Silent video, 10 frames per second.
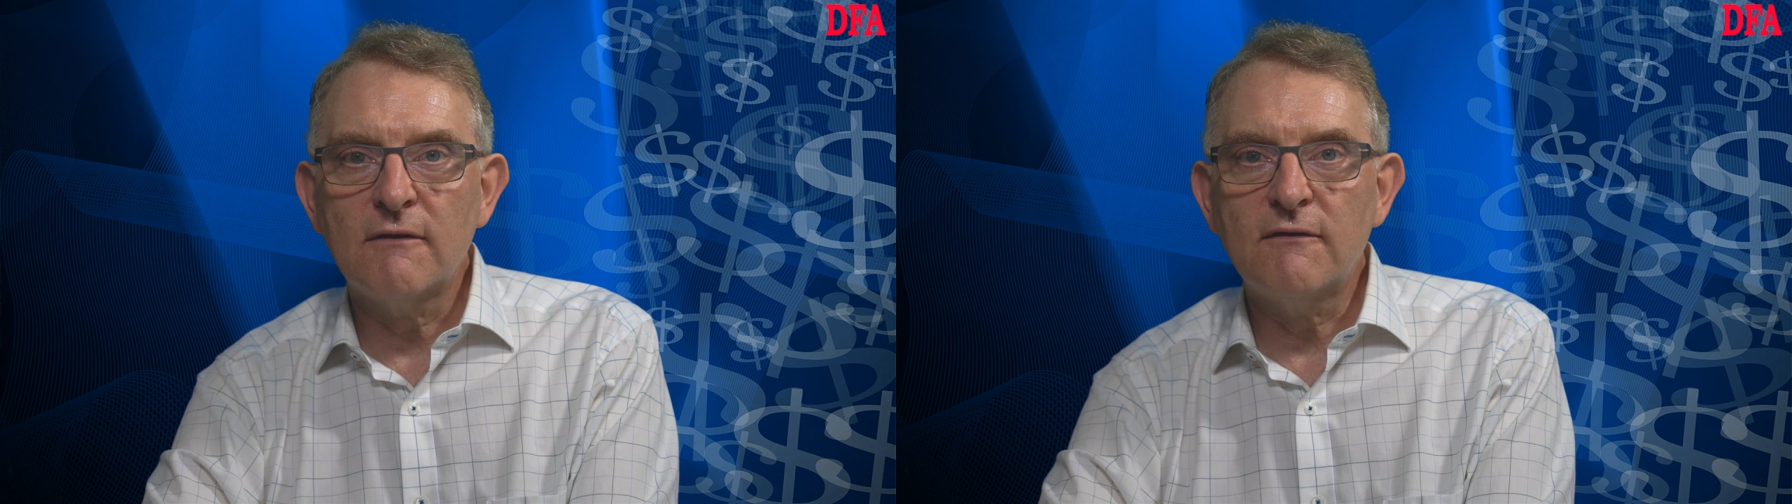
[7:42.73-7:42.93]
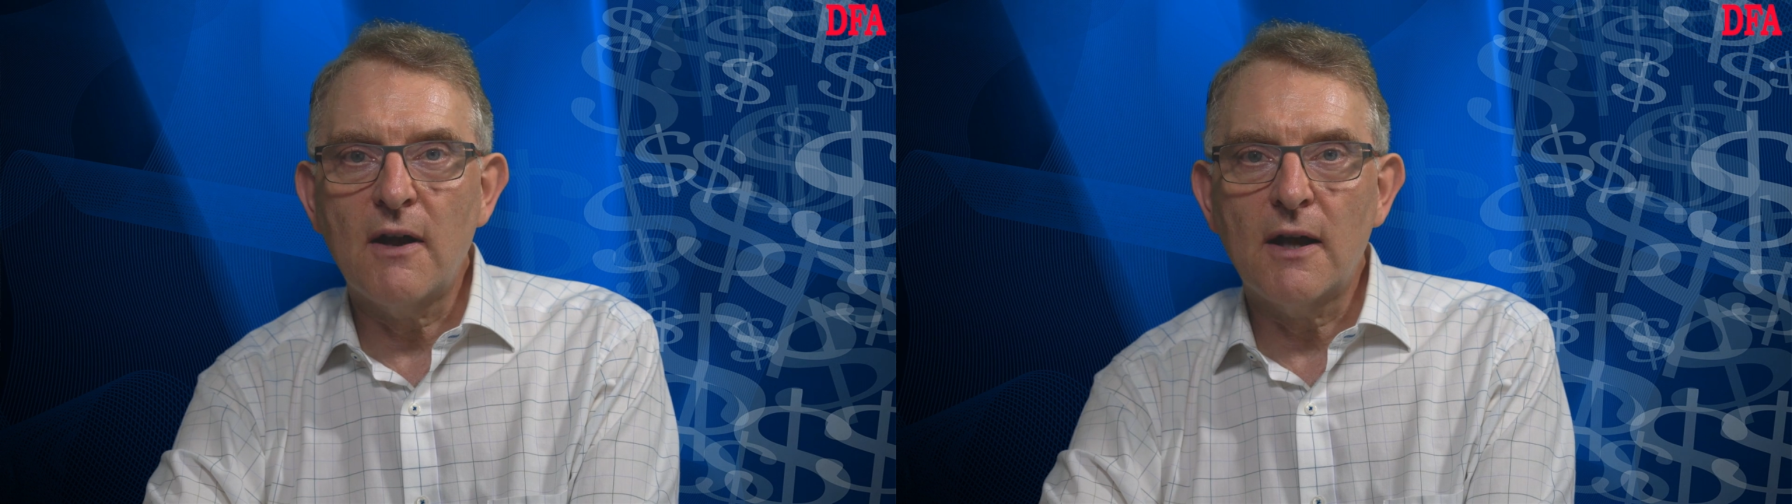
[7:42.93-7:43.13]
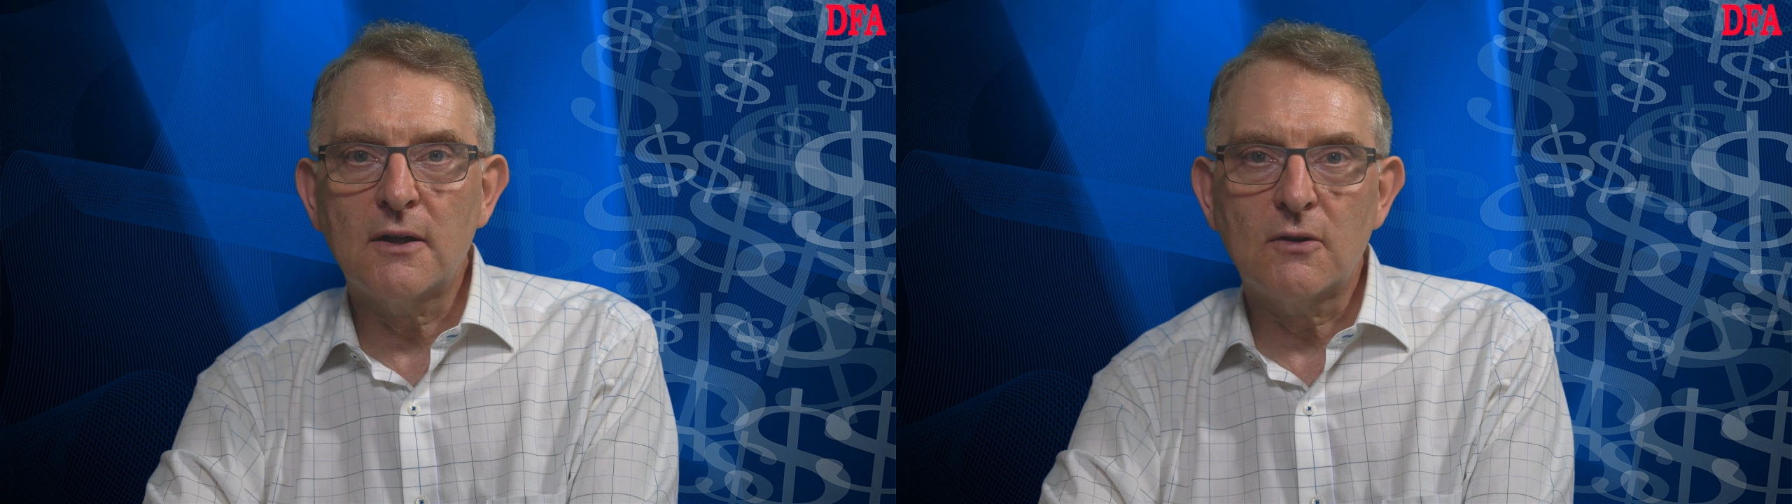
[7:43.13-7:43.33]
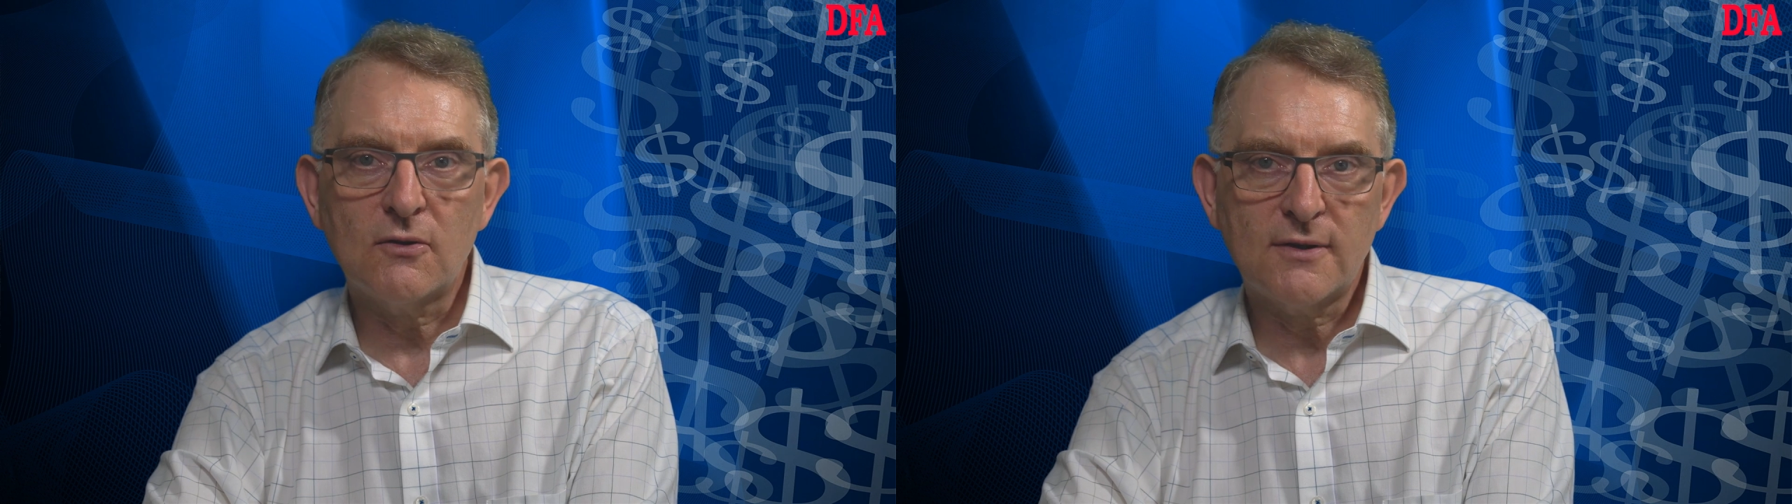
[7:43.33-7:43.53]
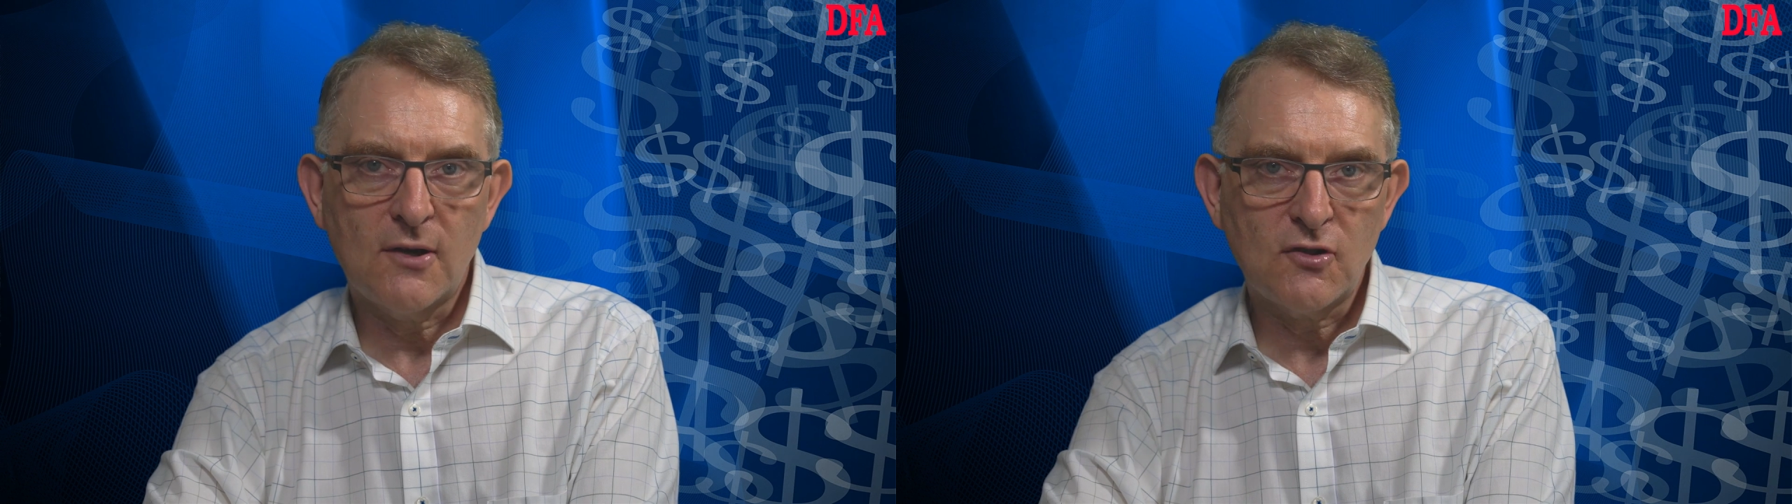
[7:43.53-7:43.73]
via
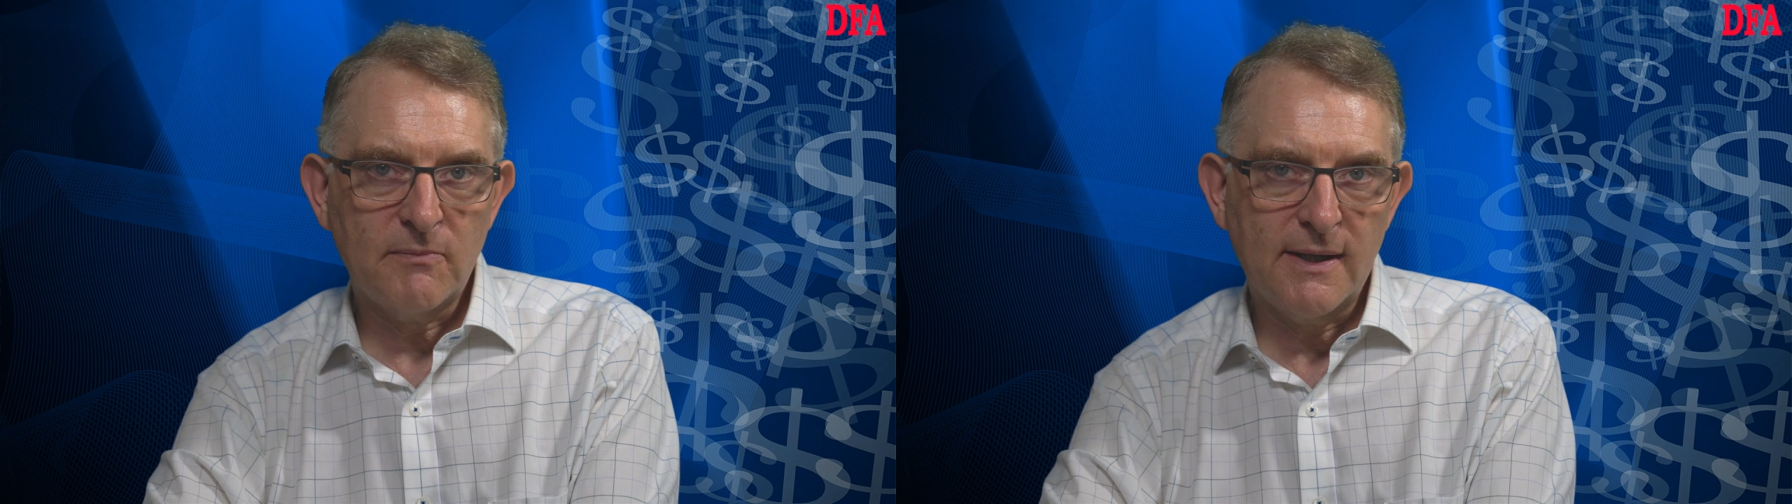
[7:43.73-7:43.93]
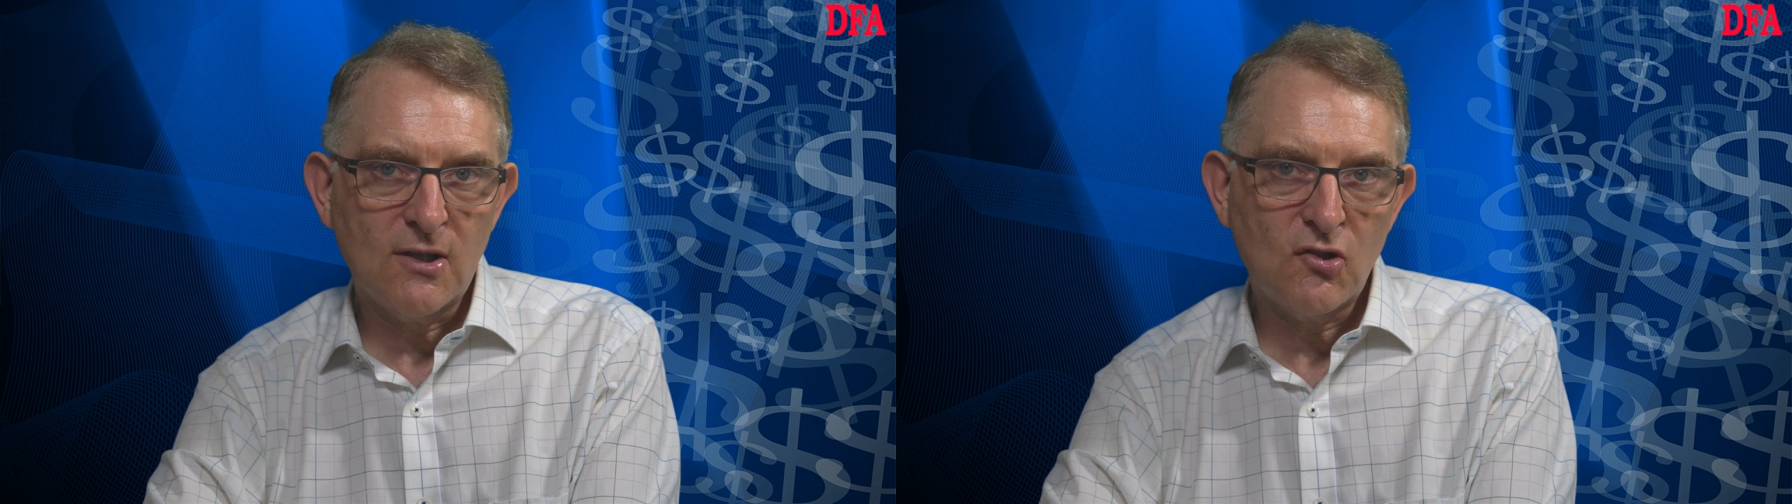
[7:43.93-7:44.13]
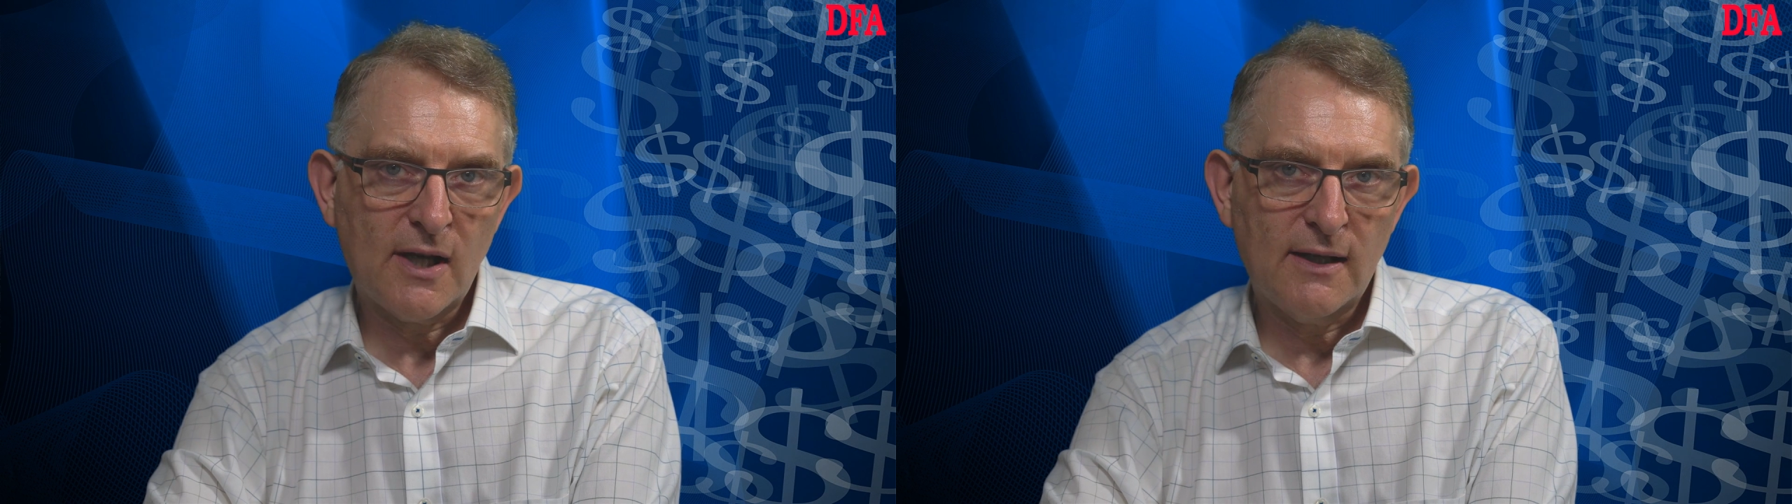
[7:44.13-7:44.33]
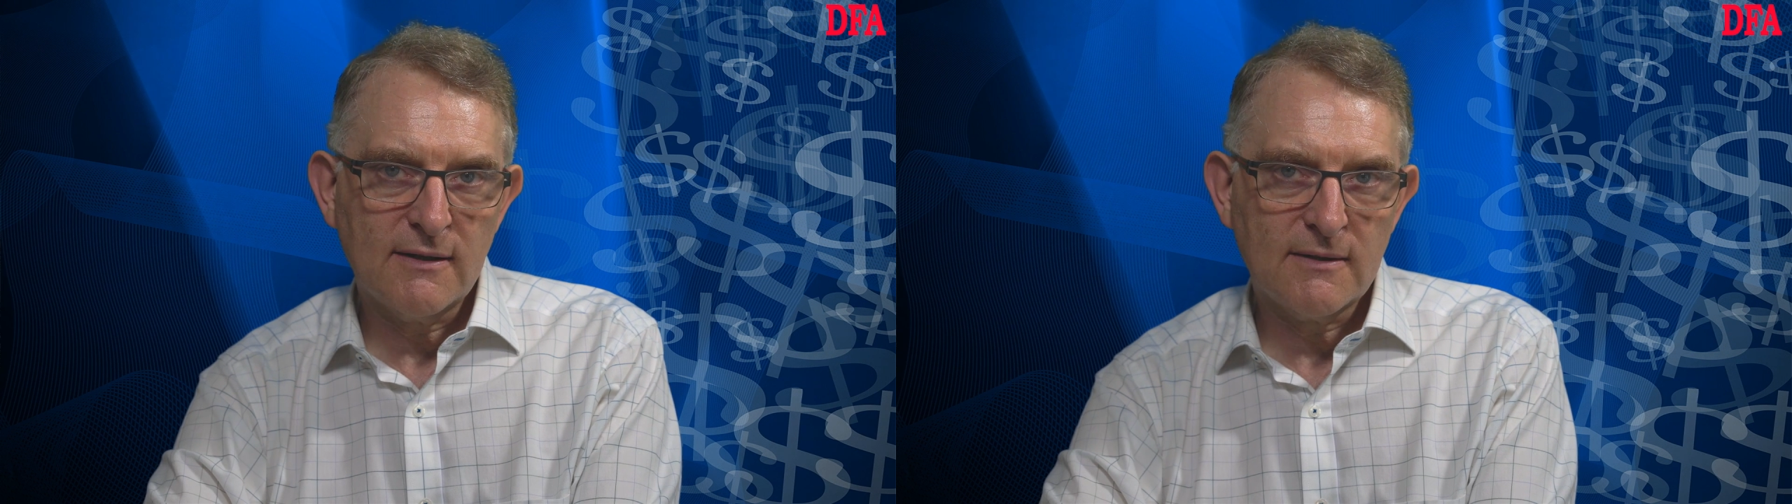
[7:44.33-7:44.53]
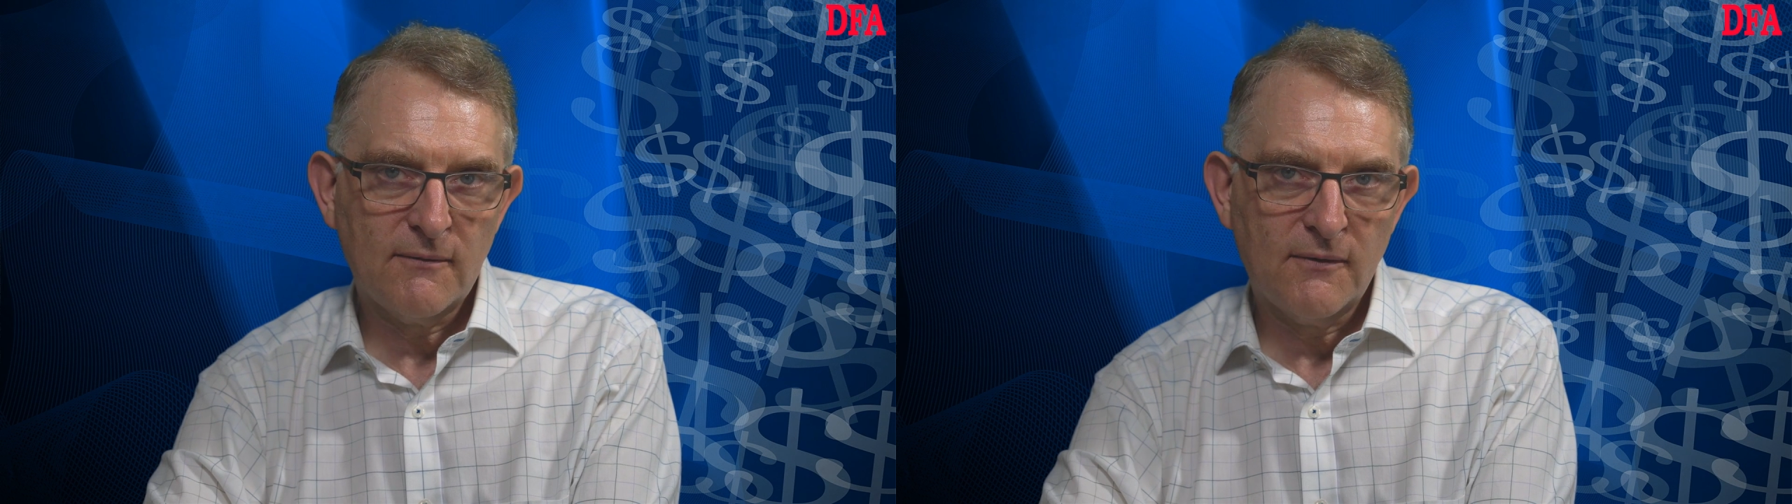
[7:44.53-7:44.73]
your social media
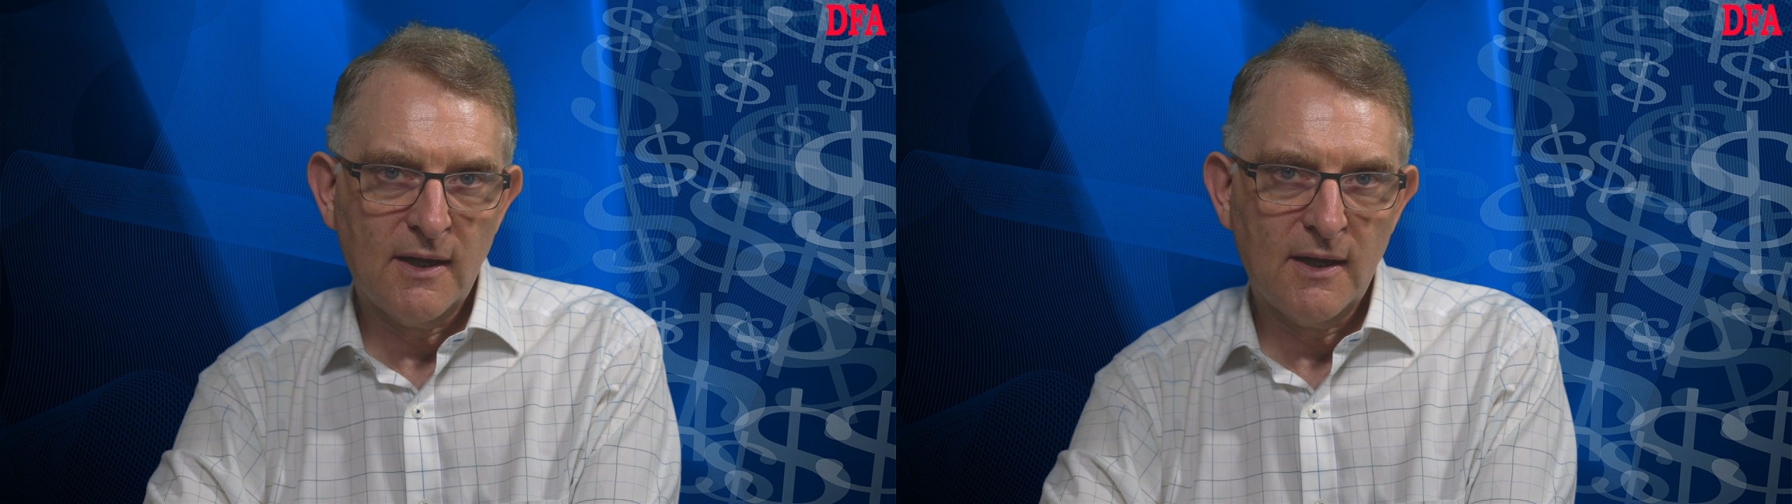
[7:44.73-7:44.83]
channels.